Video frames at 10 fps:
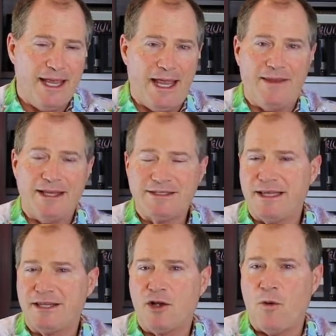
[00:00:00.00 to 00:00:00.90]
and it's
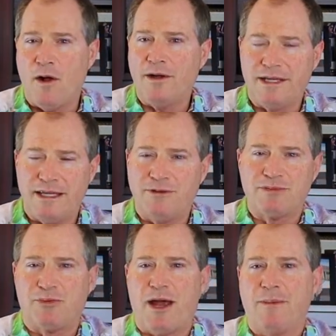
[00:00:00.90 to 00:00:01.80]
at the quality that
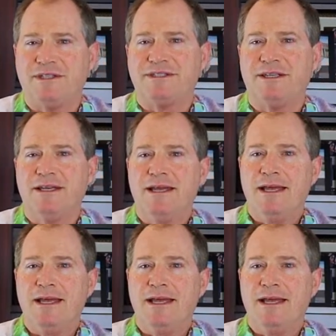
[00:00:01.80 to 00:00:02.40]
was promised.